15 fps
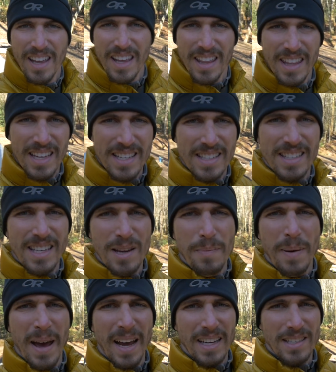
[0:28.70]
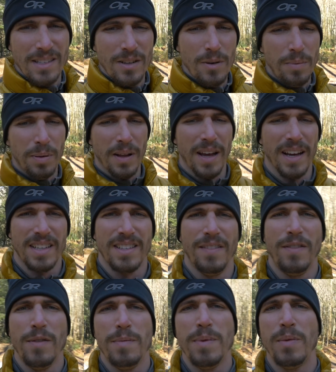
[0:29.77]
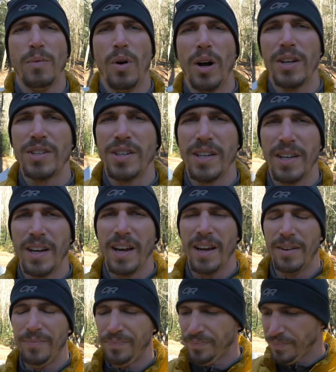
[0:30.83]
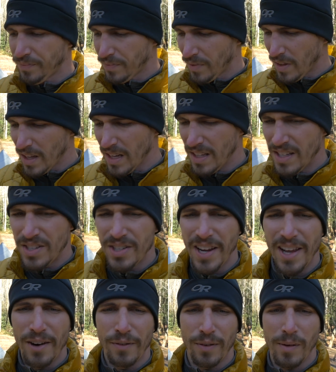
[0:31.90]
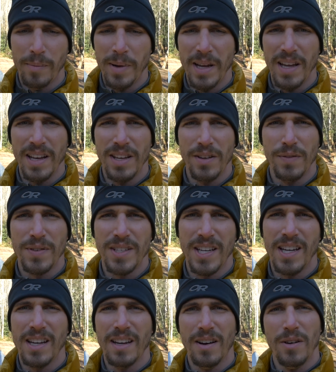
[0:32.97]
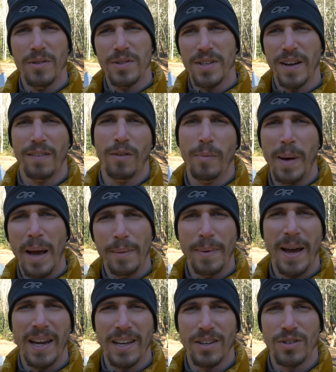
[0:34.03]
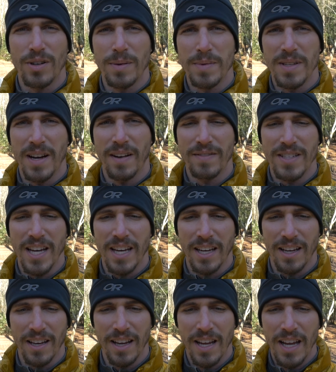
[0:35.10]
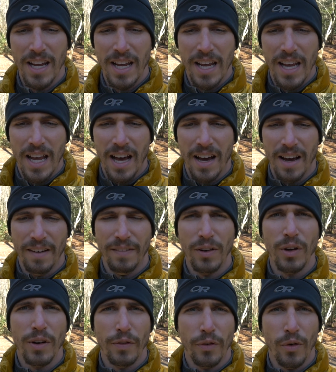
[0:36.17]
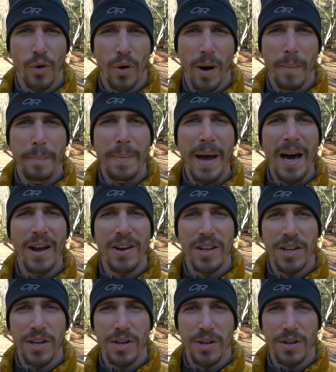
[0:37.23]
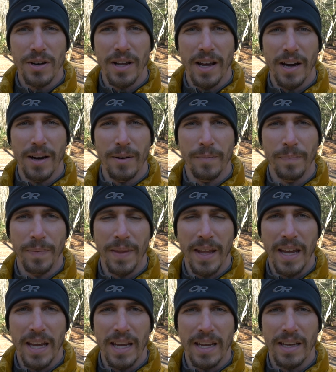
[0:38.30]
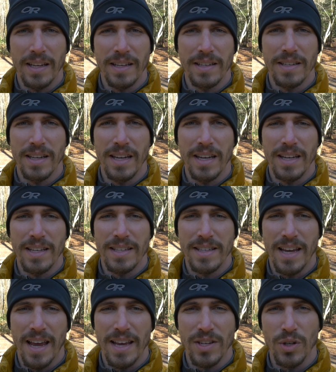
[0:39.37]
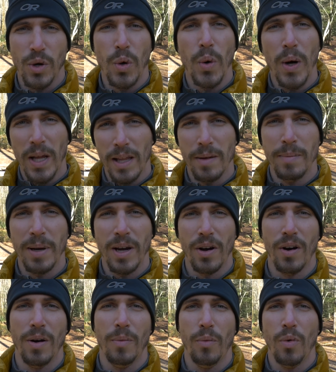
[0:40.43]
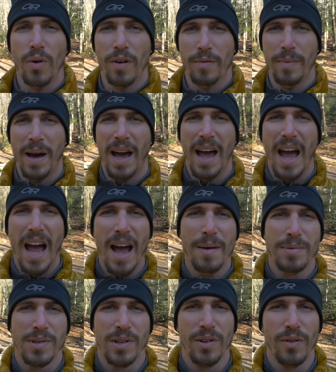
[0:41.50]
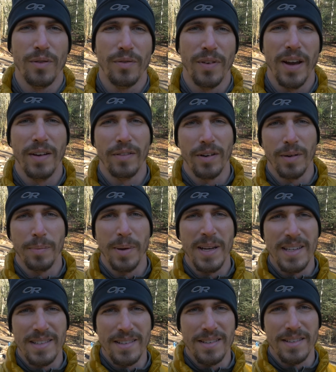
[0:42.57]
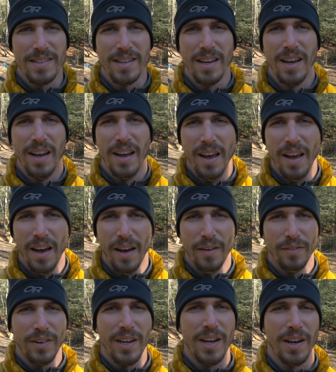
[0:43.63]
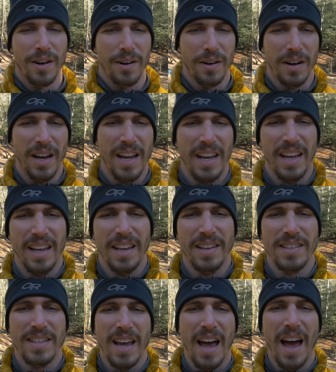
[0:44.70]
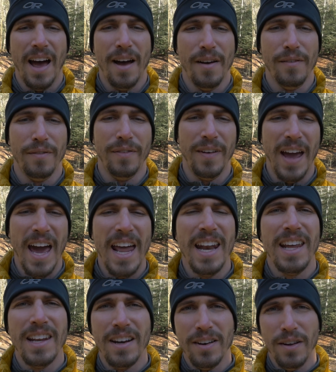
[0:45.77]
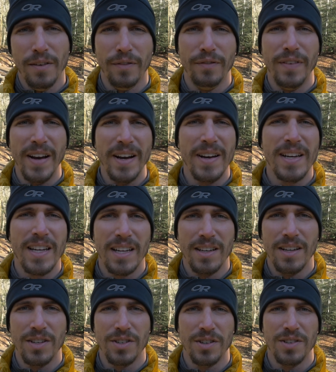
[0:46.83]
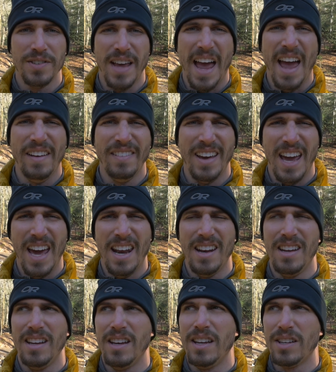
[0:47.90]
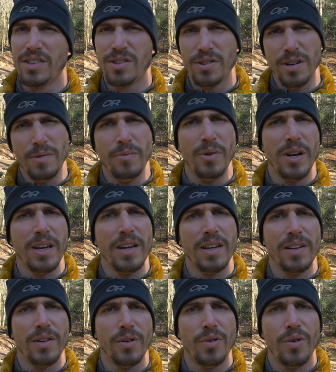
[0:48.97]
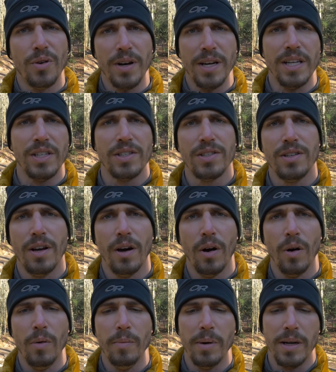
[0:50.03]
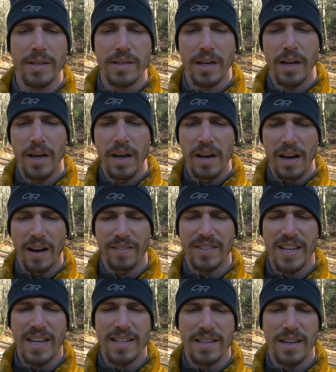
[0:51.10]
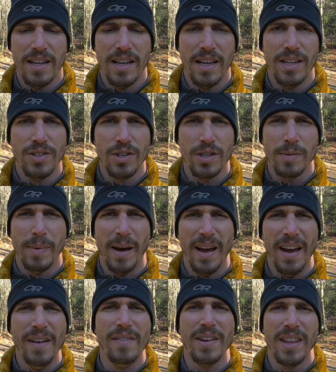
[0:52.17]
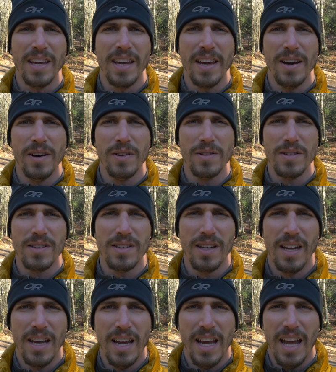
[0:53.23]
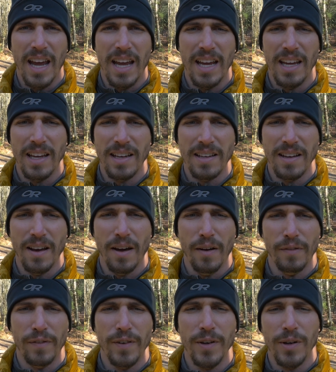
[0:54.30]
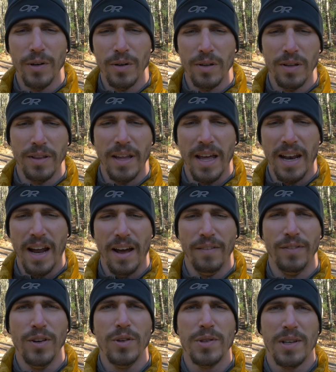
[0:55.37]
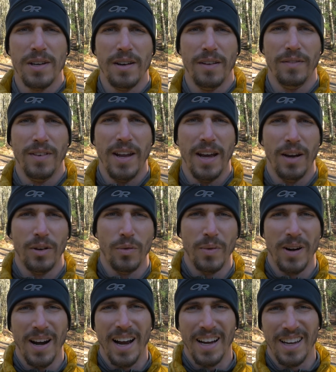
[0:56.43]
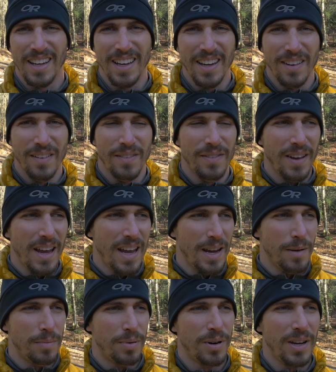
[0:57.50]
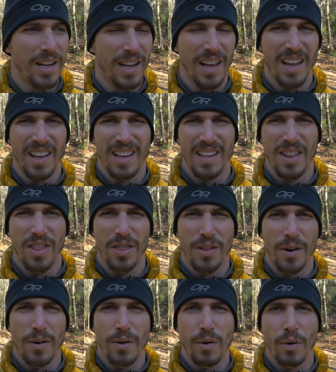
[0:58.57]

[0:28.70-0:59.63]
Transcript: the Zpacks Duplex. If you've been watching this channel for a bit, you've seen it on several backpacking trips that I've taken. I've owned it for about a year now, and it has quickly become one of my absolute favorite pieces of gear. And I've had it in enough varied conditions. I haven't had it in extreme wind or any snow, but I've tested it in just about everything else, and I feel that I've used it enough now where I can give a pretty thorough